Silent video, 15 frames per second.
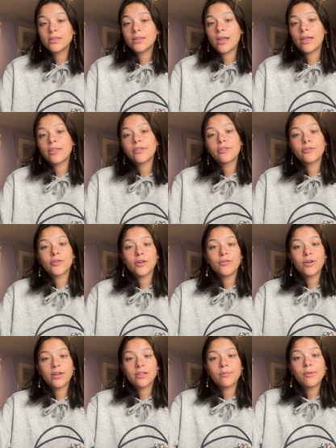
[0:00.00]
yeah, that the
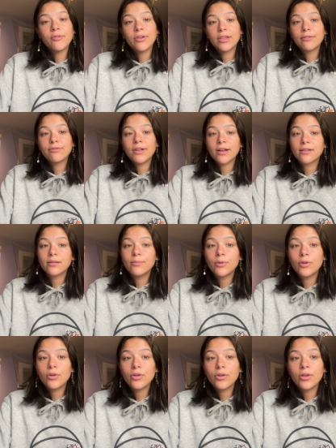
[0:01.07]
server has to be really
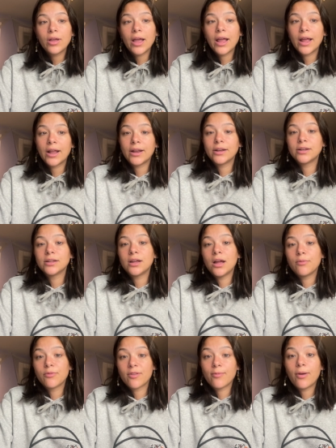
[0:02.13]
flexible and
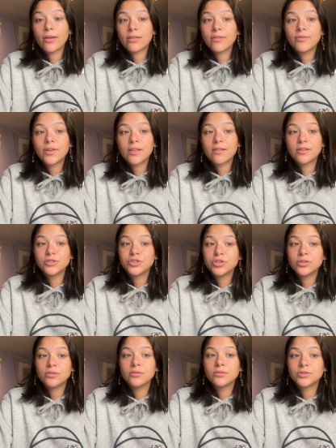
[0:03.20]
um, responsiveness to, ch
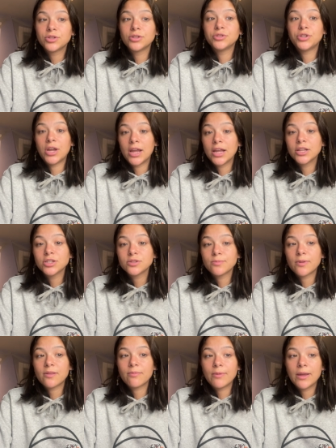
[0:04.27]
to change
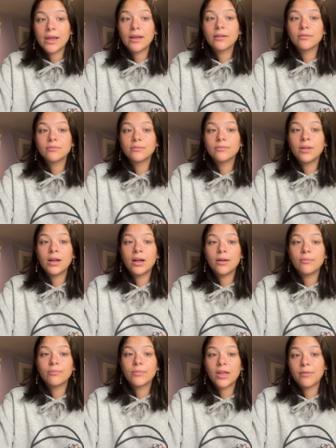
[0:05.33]
must be,
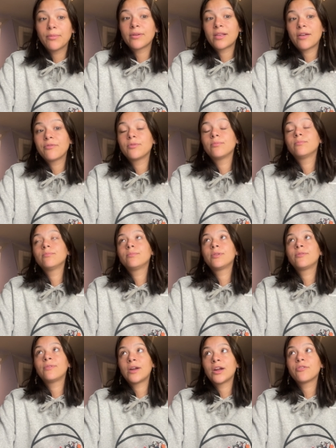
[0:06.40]
um, they must have a,
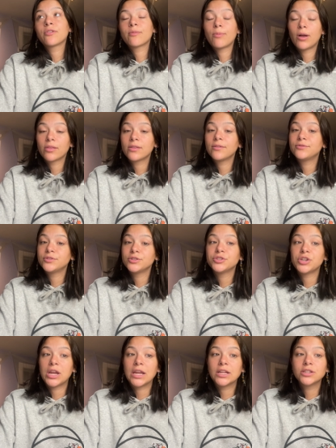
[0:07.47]
be very responsive to
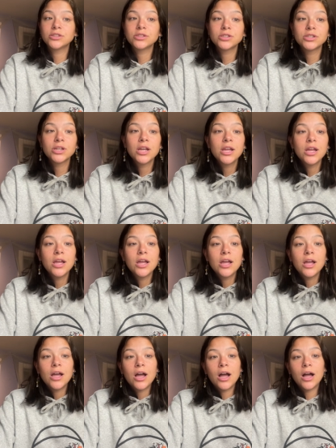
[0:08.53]
change.
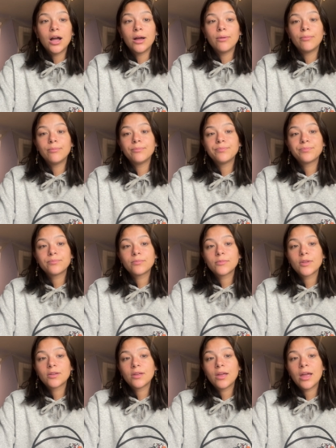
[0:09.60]
Um,
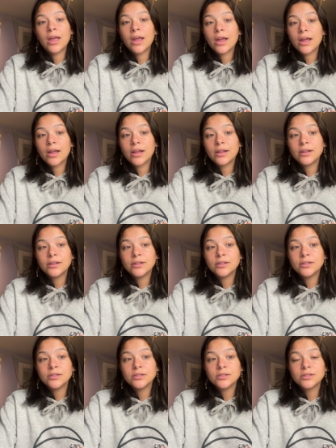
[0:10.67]

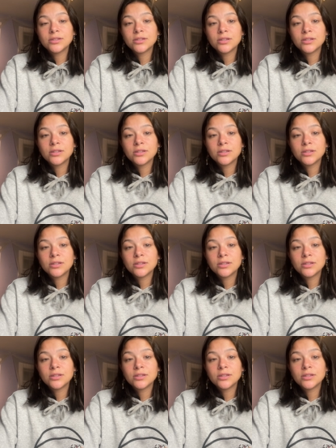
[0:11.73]
and,